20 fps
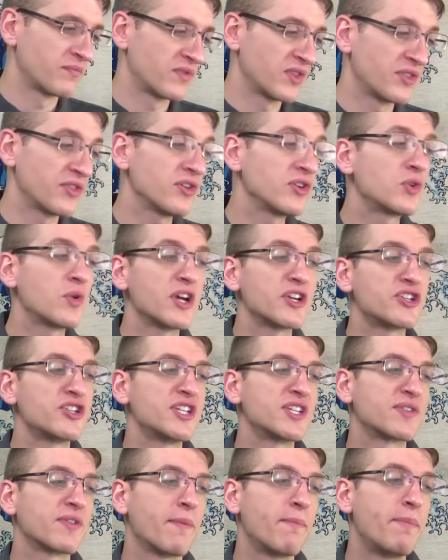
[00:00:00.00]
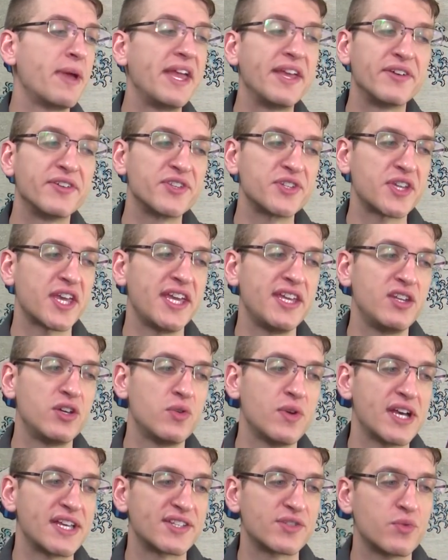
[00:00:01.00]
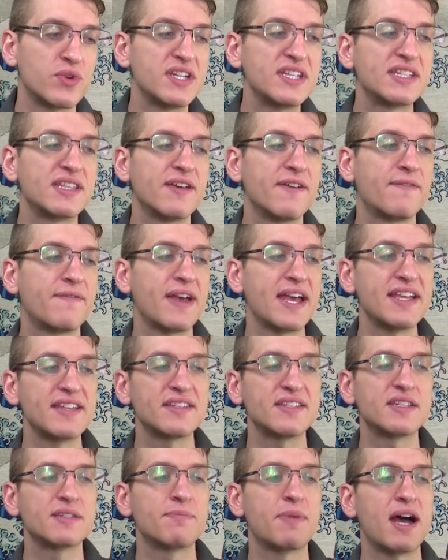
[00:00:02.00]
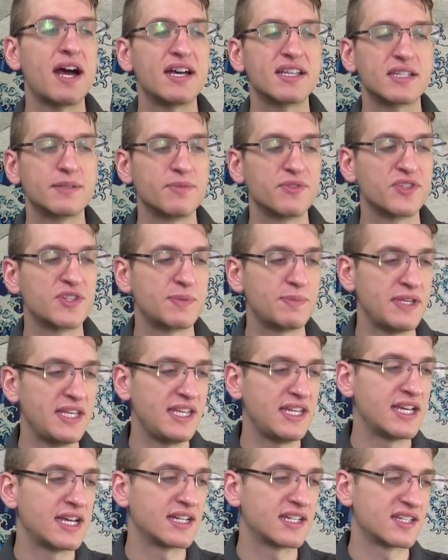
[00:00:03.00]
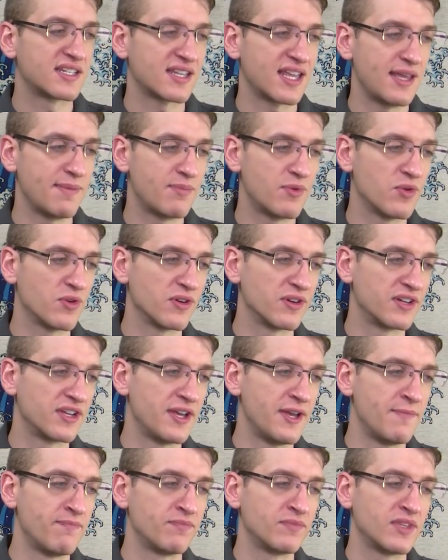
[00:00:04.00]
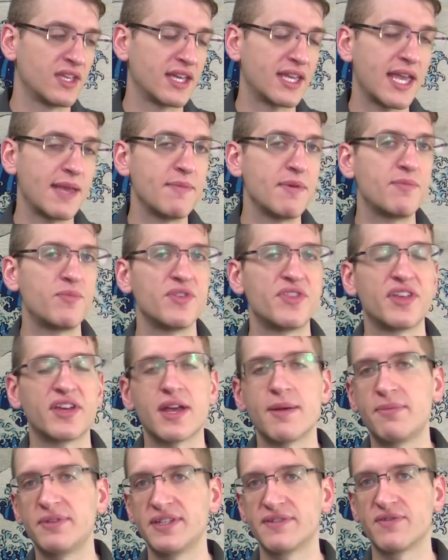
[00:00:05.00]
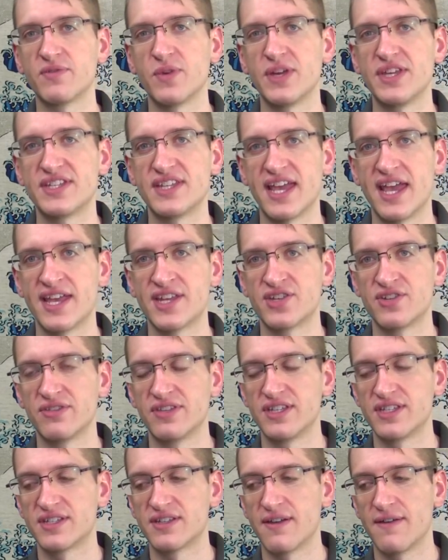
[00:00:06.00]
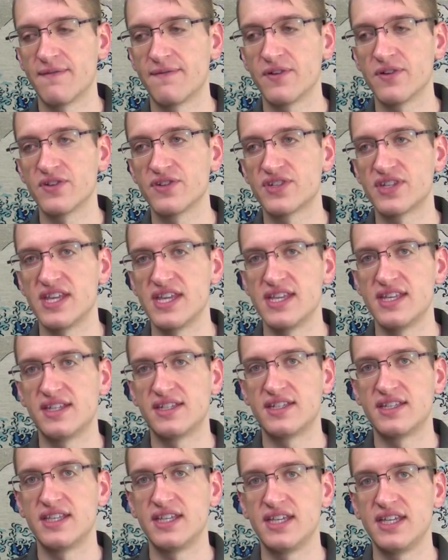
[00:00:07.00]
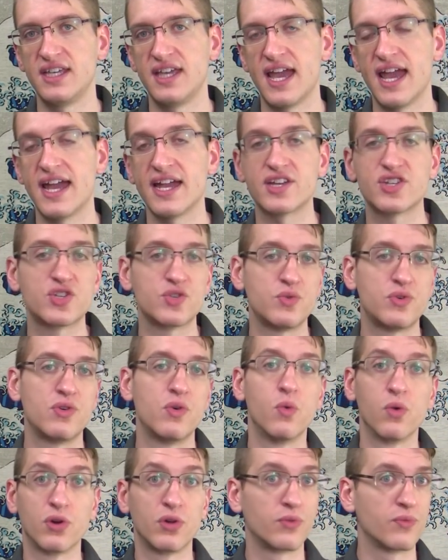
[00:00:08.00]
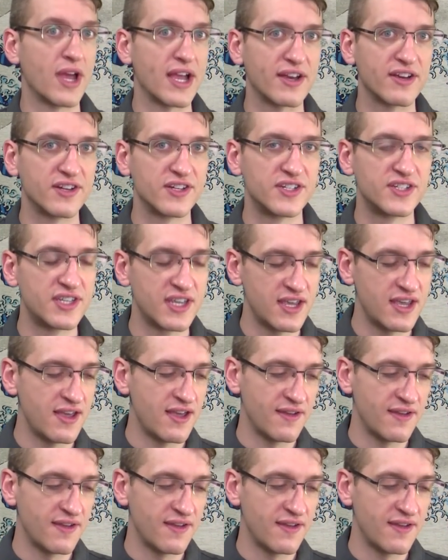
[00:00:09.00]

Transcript: The third question is from Bagel Skate, who asks, what is the fastest possible speed on a skateboard? I came up with a couple different ways to answer this. First is the actual world records.